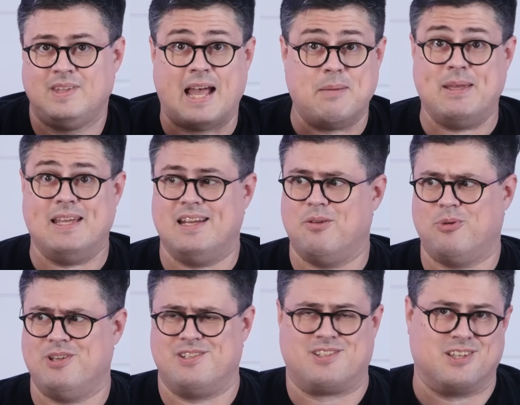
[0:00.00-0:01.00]
I mean, it
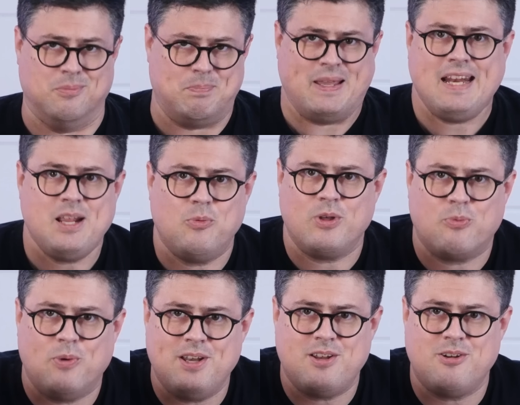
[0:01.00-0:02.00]
was competing with
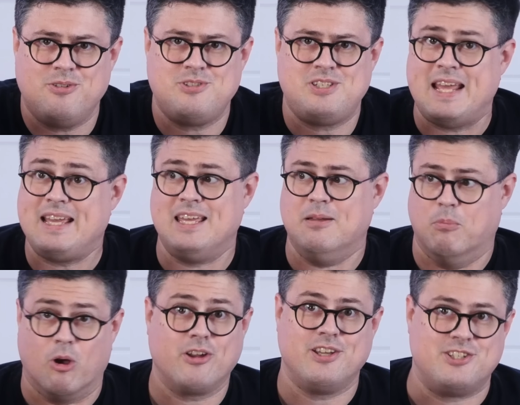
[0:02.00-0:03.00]
Windows, taking
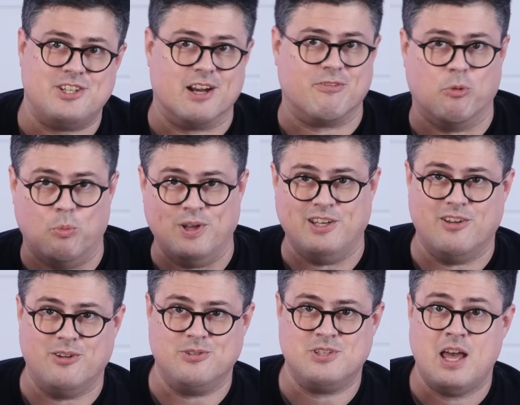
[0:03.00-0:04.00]
market share from
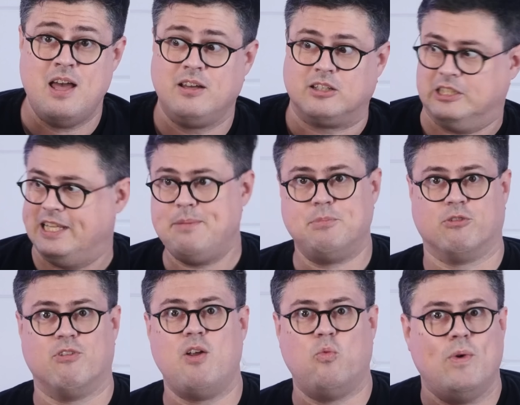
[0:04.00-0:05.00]
Windows, claimed to
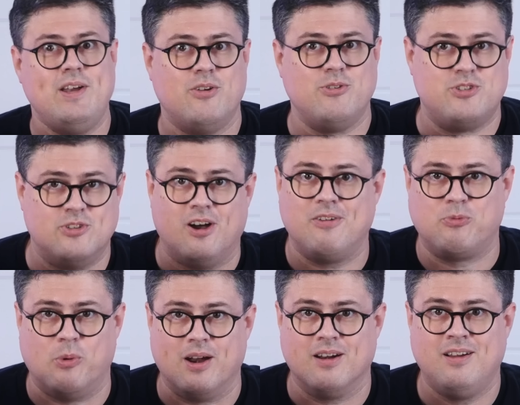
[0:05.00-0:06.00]
run Windows
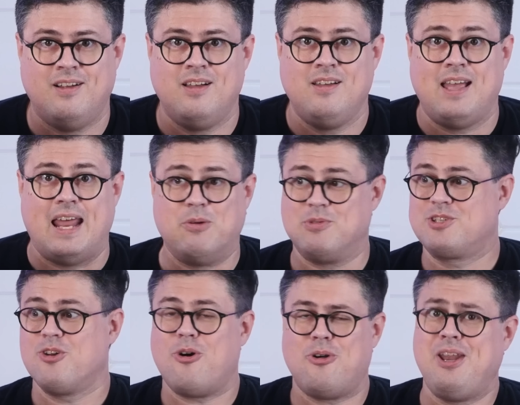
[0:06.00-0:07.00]
software, and it was
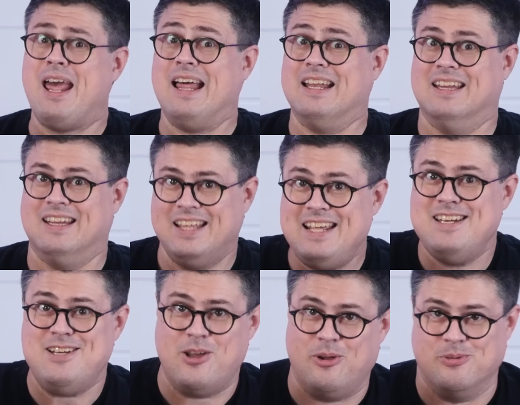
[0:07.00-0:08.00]
called
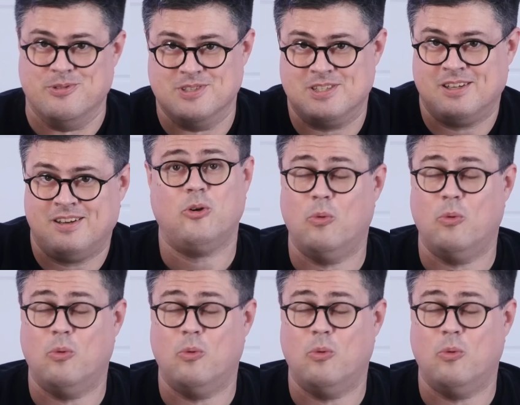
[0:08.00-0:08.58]
Lindows.